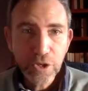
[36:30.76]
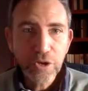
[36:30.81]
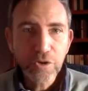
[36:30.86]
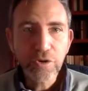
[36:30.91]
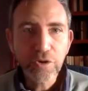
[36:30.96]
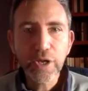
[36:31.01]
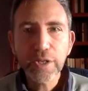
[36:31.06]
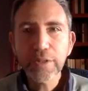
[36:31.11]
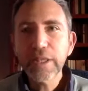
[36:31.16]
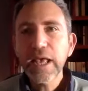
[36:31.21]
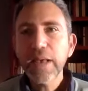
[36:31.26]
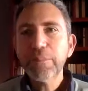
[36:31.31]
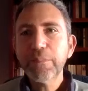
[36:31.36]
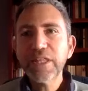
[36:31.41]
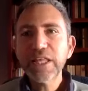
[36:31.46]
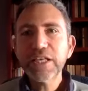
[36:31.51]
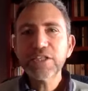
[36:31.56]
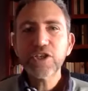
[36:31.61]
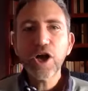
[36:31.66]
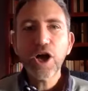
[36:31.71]
right? But
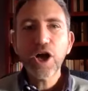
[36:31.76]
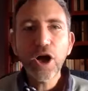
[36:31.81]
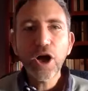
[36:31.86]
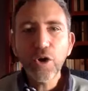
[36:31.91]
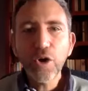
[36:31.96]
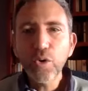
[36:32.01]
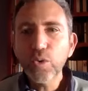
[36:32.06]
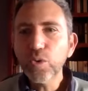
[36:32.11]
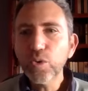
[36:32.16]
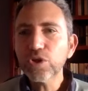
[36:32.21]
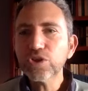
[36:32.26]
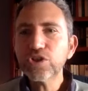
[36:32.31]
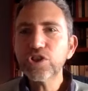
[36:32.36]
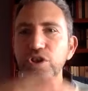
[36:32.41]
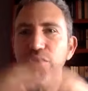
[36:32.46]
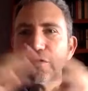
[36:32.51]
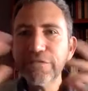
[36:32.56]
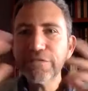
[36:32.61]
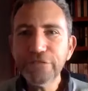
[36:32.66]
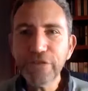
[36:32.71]
there's a whole
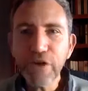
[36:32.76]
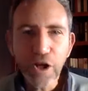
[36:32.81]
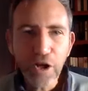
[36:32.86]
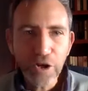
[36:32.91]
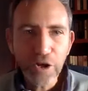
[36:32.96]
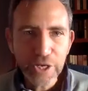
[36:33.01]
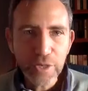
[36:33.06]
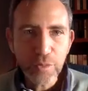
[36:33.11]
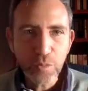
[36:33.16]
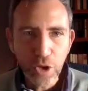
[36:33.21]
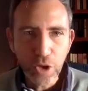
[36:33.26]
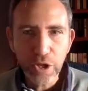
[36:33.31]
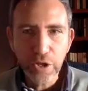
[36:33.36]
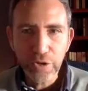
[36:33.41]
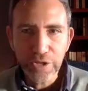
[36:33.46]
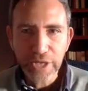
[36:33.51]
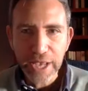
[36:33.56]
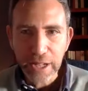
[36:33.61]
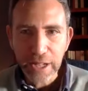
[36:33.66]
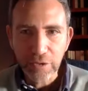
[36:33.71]
Sephardi
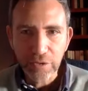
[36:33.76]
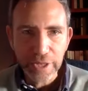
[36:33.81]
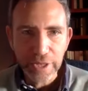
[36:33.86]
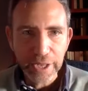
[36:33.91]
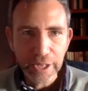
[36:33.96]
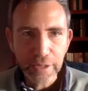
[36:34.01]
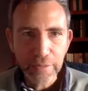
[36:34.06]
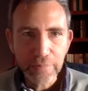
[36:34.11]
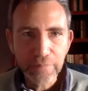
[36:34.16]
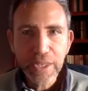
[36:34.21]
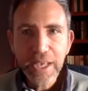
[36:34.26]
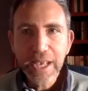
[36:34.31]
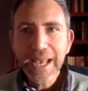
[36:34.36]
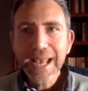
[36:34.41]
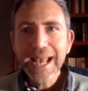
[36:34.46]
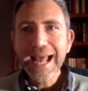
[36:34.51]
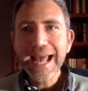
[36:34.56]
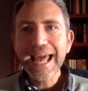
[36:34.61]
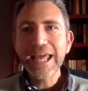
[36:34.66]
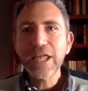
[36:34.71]
world out there.
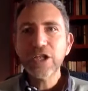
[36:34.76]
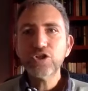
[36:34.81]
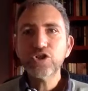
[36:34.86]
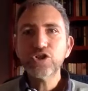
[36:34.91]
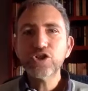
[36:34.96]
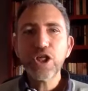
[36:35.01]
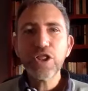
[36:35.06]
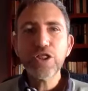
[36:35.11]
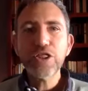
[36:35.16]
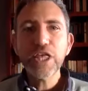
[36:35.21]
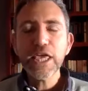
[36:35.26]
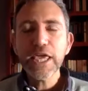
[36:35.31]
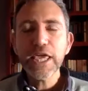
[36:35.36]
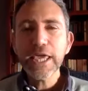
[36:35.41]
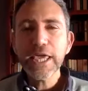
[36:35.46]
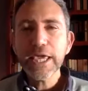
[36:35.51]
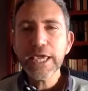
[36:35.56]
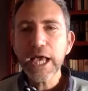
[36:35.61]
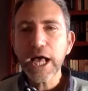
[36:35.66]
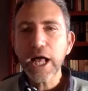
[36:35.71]
And
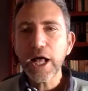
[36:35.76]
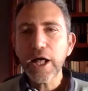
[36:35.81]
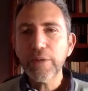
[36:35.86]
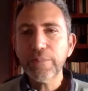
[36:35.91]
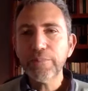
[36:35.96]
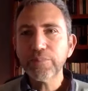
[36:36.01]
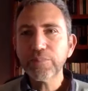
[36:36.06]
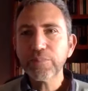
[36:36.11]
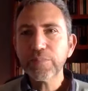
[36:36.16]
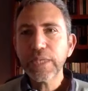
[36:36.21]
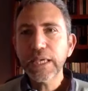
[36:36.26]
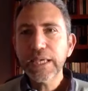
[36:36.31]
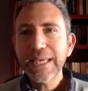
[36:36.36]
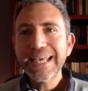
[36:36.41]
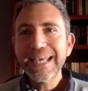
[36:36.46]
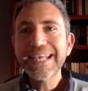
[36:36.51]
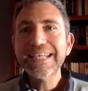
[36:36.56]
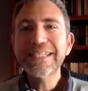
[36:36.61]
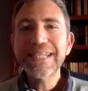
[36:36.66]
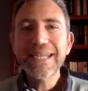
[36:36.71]
the
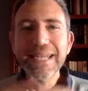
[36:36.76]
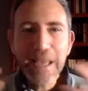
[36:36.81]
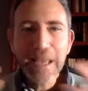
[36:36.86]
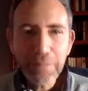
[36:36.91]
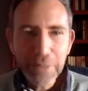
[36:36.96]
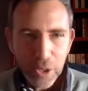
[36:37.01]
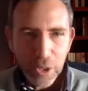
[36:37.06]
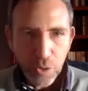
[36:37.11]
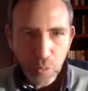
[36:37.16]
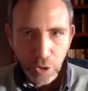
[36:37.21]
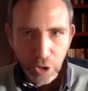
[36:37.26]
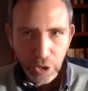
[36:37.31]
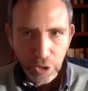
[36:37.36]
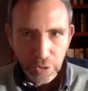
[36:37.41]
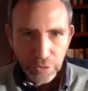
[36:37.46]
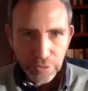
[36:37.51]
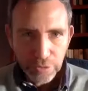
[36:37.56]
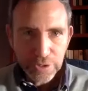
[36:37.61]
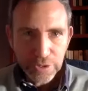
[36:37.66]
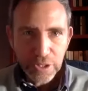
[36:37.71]
Islamic
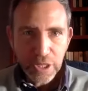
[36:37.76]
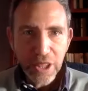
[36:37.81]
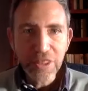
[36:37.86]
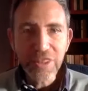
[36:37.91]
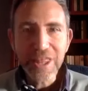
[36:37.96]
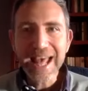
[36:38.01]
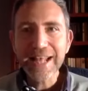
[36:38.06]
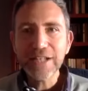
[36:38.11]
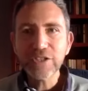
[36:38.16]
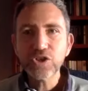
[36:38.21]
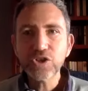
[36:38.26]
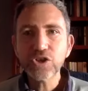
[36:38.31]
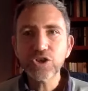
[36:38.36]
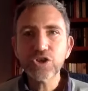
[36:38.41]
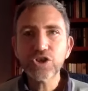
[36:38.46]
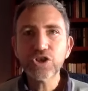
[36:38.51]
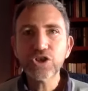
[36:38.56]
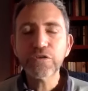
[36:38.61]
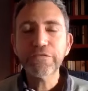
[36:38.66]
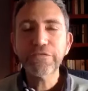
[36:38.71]
world that
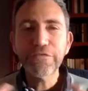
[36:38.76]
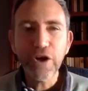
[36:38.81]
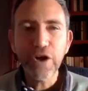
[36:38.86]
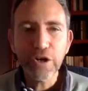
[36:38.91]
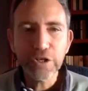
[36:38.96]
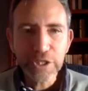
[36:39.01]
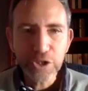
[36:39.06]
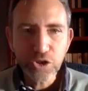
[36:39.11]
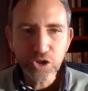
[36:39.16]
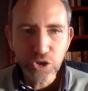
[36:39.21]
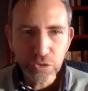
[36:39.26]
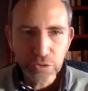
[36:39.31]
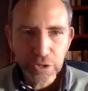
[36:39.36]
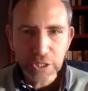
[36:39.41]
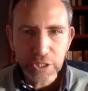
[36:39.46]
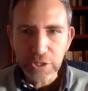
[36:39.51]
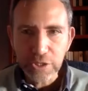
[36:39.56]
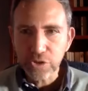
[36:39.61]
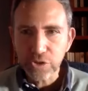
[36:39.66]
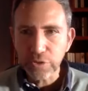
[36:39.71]
Sephardi
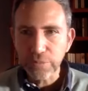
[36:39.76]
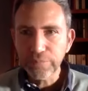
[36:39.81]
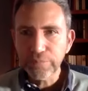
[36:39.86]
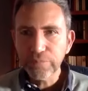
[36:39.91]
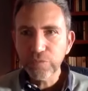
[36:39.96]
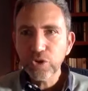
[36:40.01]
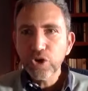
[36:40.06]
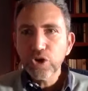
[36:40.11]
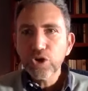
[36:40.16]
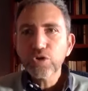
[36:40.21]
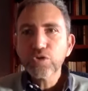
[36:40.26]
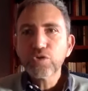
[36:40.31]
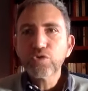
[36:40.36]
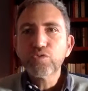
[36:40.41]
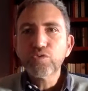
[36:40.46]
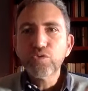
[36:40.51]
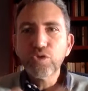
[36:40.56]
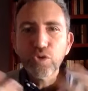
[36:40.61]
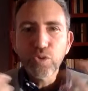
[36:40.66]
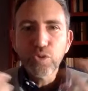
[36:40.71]
Judaism
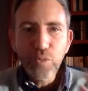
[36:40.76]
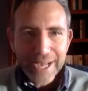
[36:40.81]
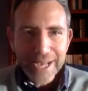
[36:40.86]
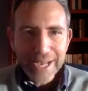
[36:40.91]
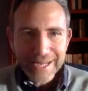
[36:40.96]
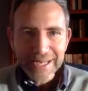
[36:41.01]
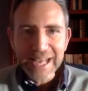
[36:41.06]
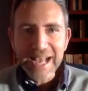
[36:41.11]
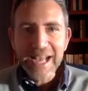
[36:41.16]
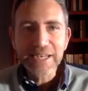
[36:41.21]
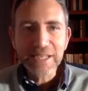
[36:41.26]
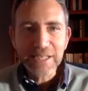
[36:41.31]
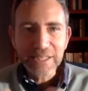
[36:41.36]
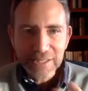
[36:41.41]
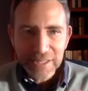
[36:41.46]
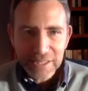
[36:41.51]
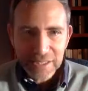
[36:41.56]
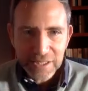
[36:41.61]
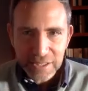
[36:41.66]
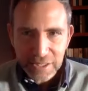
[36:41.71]
grew in and
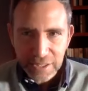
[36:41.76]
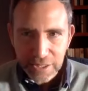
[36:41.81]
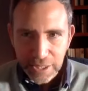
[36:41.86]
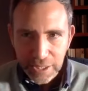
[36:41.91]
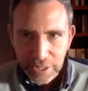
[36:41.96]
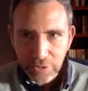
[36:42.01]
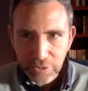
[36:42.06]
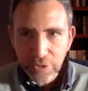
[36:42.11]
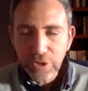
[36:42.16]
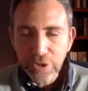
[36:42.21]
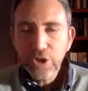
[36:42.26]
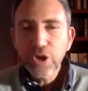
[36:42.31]
existed in,